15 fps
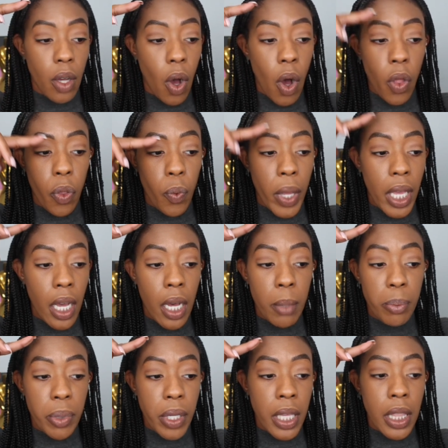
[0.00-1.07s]
all the way
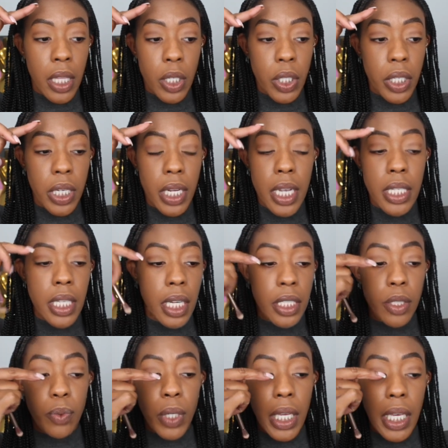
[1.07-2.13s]
up in the crease. I
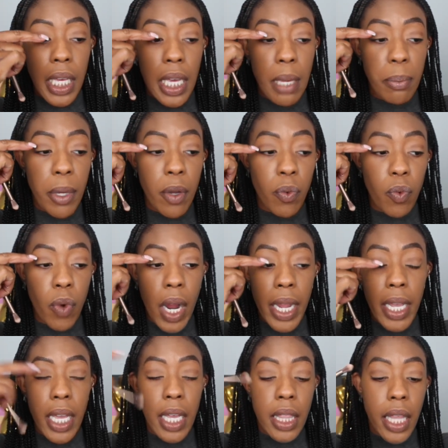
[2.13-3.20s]
just want to keep it
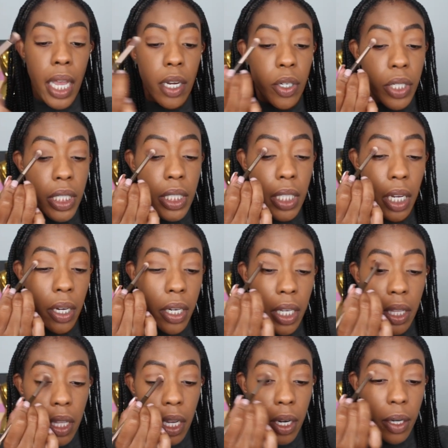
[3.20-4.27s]
right in that crease
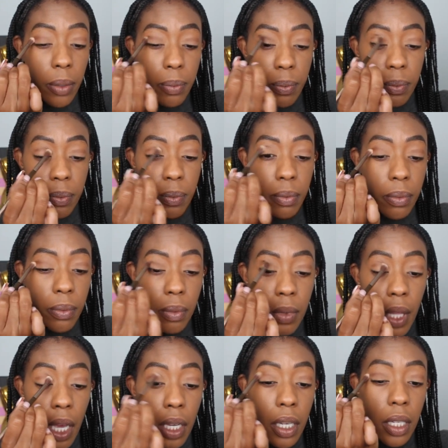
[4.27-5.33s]
area there,
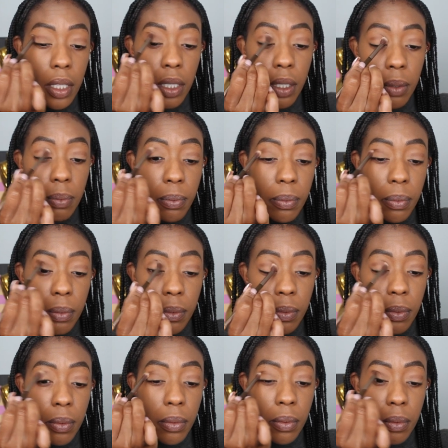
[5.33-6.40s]
that color.
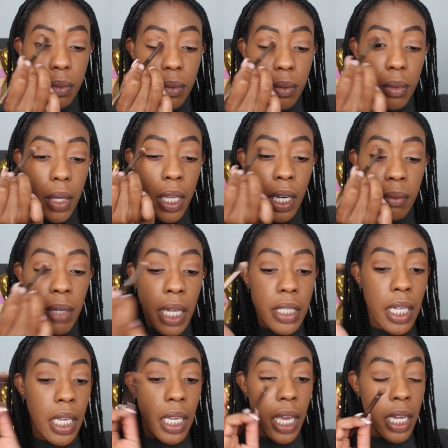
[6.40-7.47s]
And I'm not
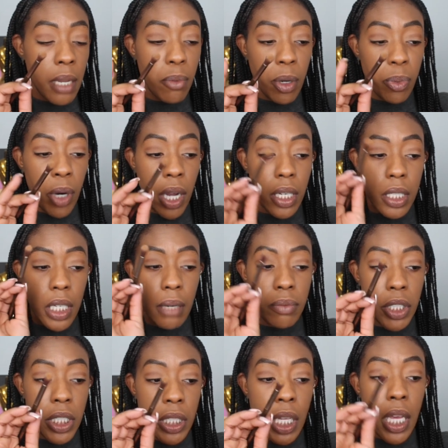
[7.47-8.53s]
taking any more product. I'm
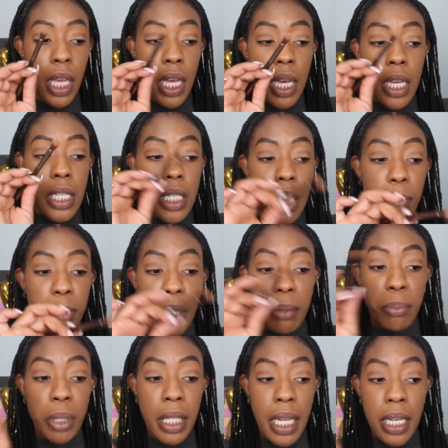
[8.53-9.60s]
just simply
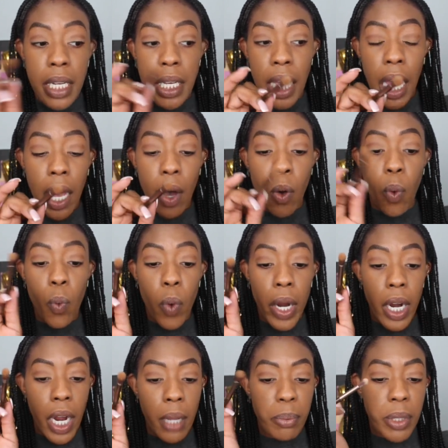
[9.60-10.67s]
blending out
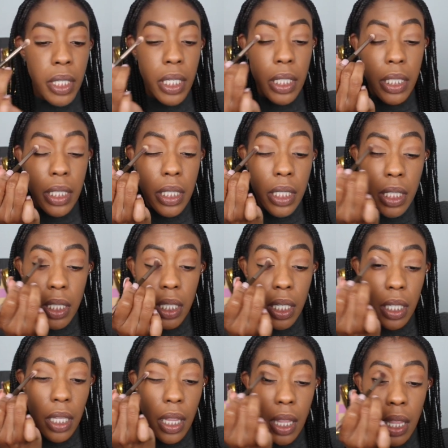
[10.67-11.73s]
where I placed
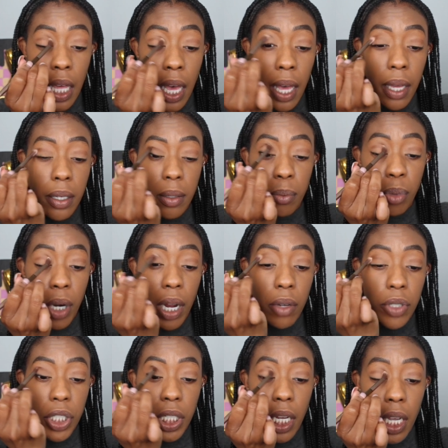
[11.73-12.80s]
that
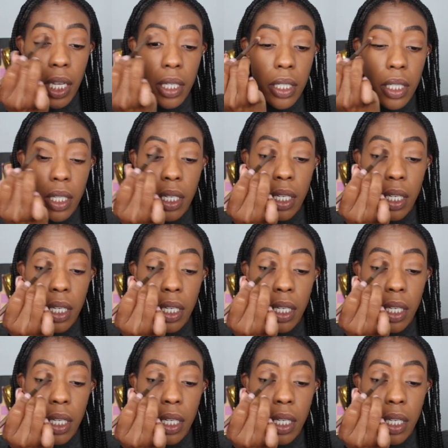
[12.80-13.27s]
brown shade.